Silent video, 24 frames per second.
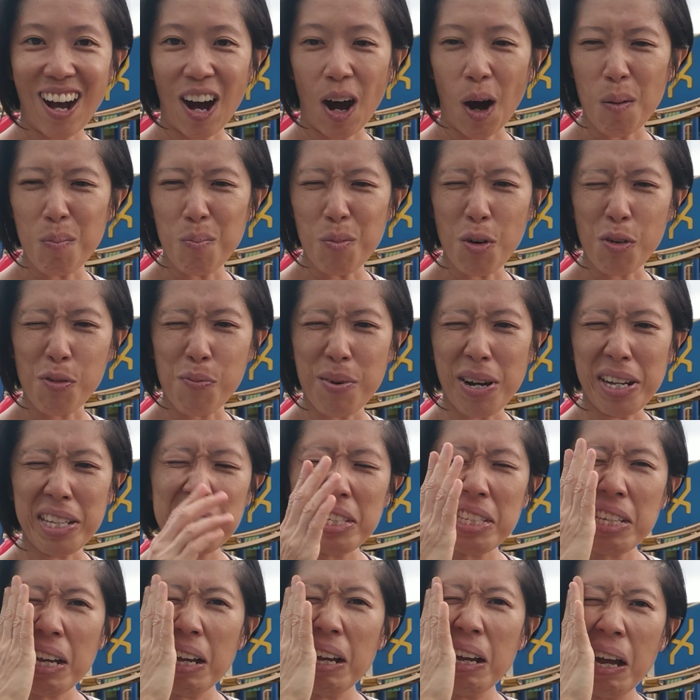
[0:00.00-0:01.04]
on
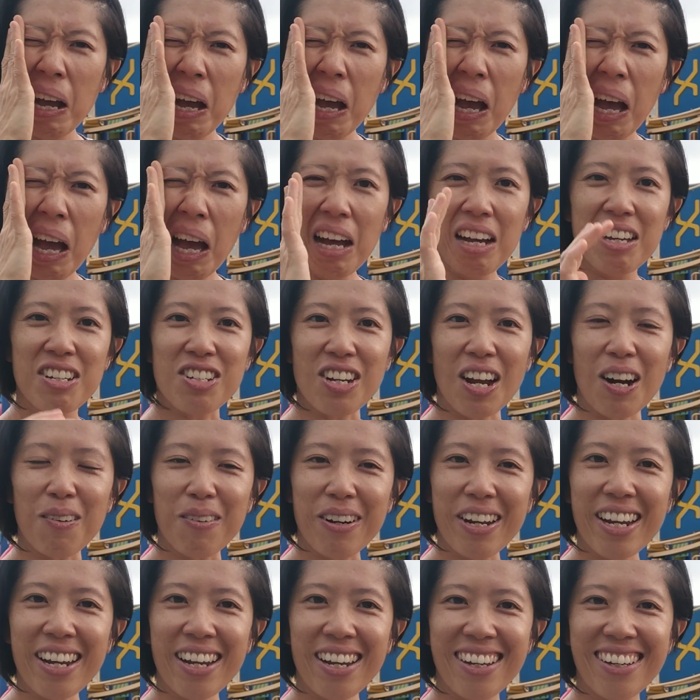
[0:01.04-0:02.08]
movements, shall
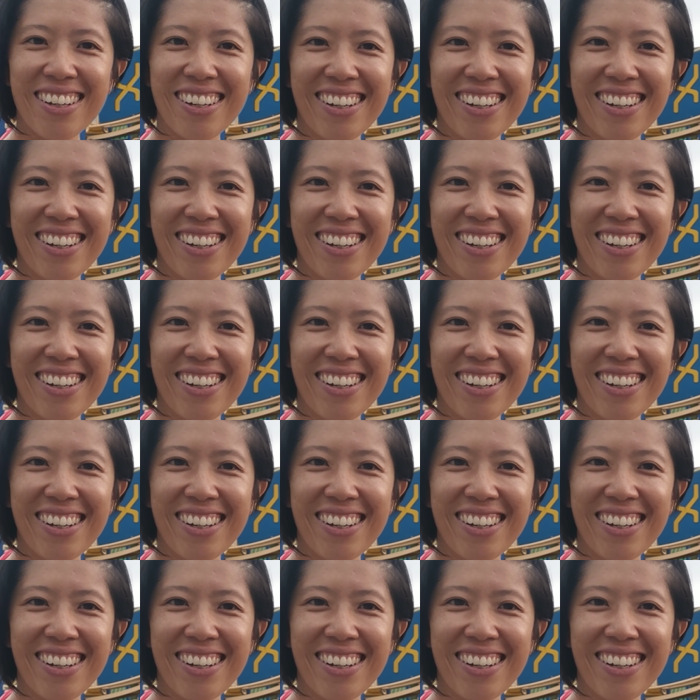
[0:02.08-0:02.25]
we?